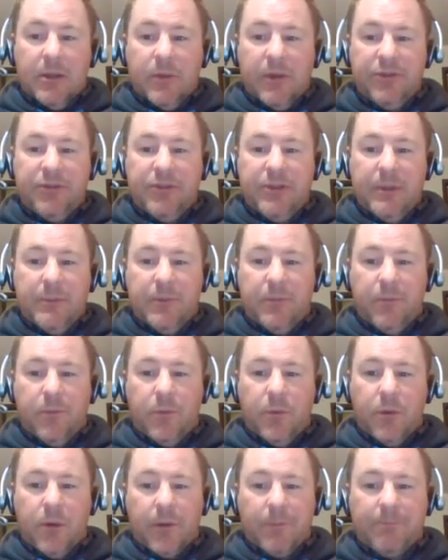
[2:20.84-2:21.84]
Question number
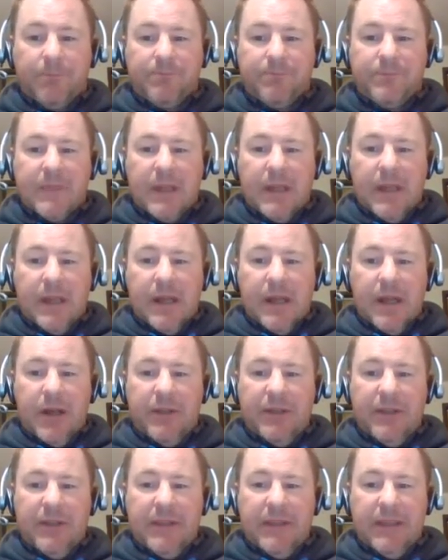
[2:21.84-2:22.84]
four. How
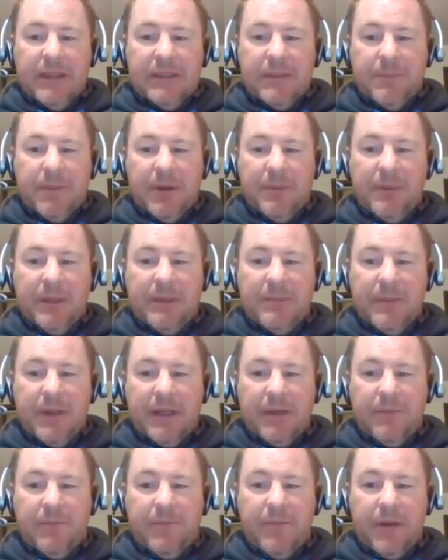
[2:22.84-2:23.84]
do you think the public
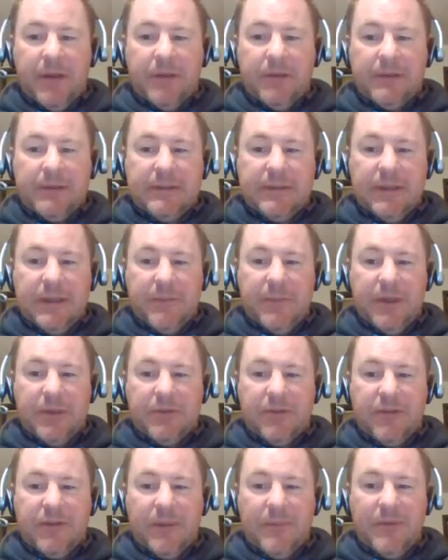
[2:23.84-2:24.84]
might have felt
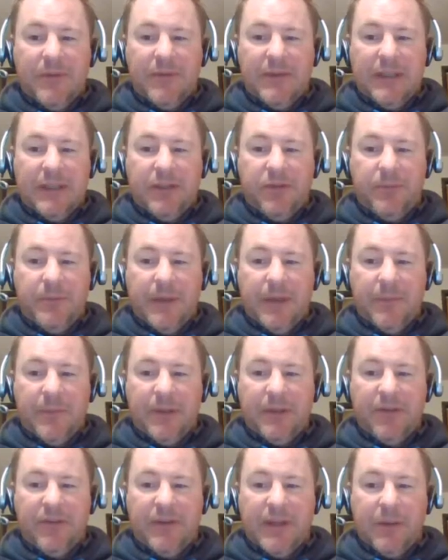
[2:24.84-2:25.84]
about some of the
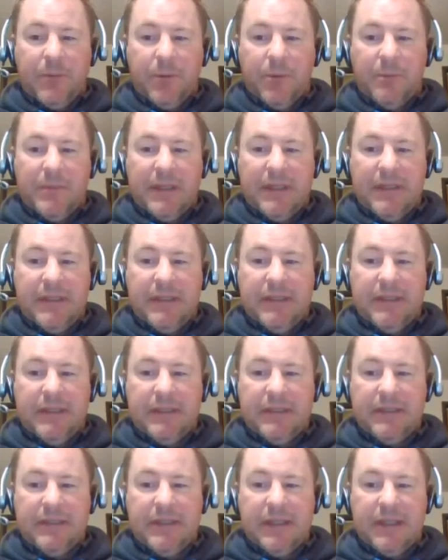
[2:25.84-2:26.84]
experiments that were being
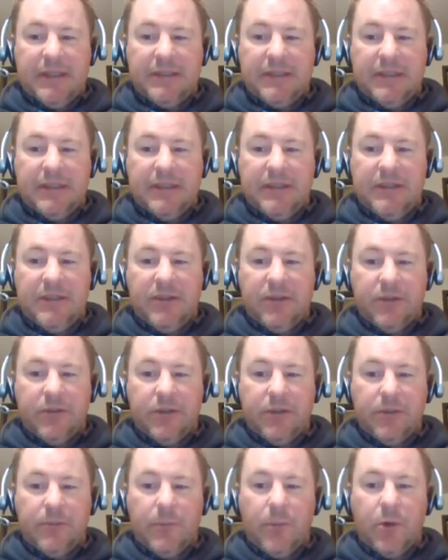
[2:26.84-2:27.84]
conducted to
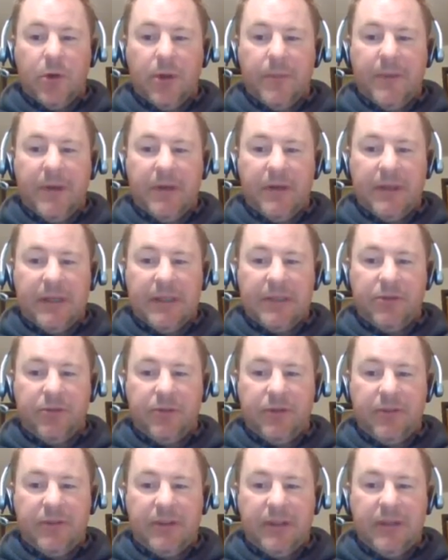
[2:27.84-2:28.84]
learn more about
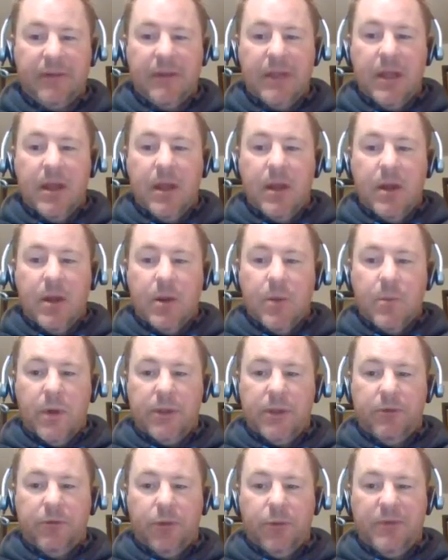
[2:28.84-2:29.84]
electricity?
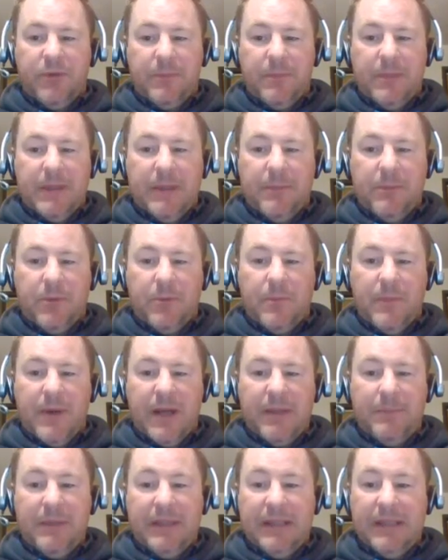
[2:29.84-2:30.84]
What groups of people
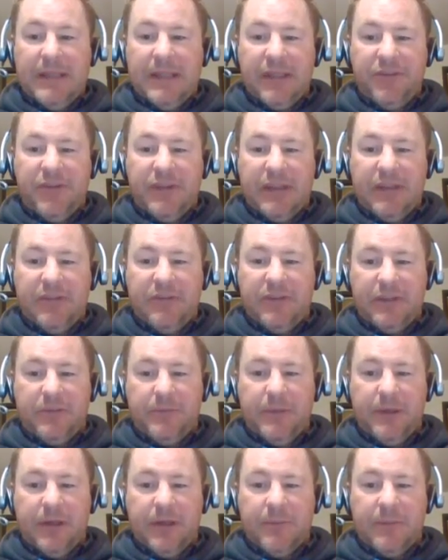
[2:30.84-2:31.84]
might be against these
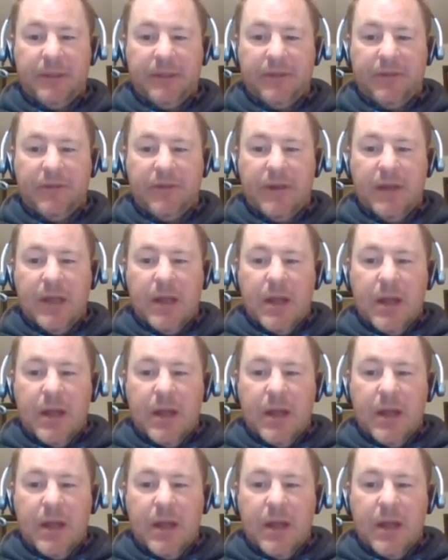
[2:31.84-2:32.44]
experiments?